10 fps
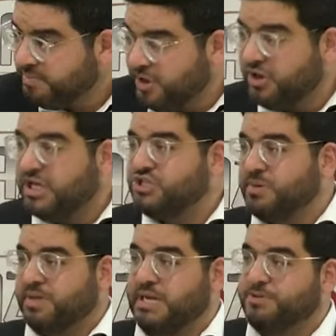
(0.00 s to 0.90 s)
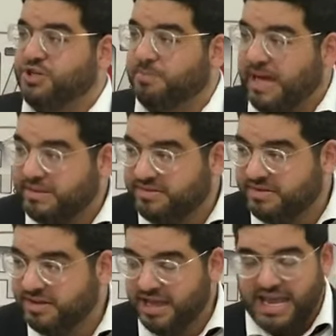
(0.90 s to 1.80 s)
Baruch Hashem, keep
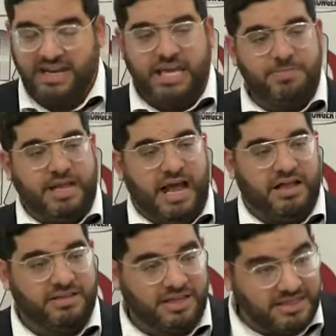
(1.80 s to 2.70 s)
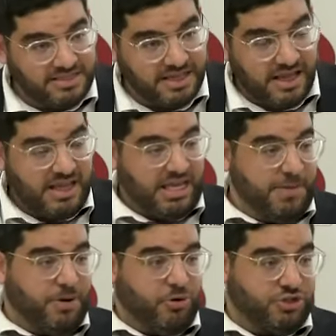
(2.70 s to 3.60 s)
Shabbat and keep the holidays,
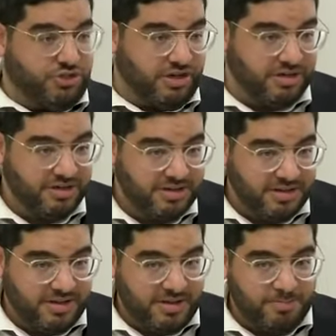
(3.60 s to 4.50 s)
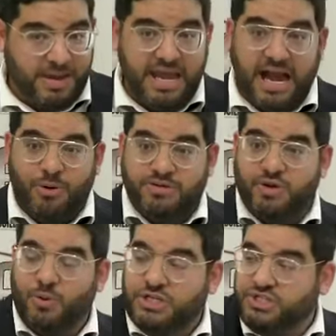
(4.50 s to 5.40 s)
keep kosher, pay our
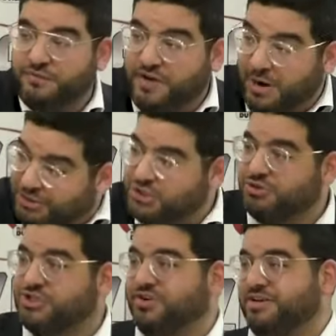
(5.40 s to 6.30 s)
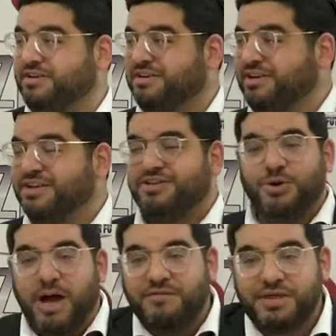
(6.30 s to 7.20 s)
tuition for our children,
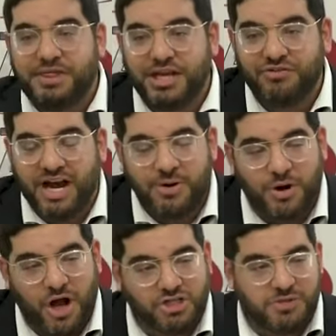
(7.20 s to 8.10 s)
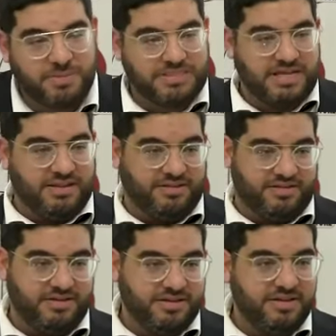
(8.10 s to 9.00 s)
do everything right
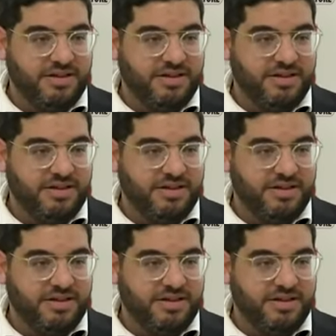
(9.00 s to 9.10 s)
100%.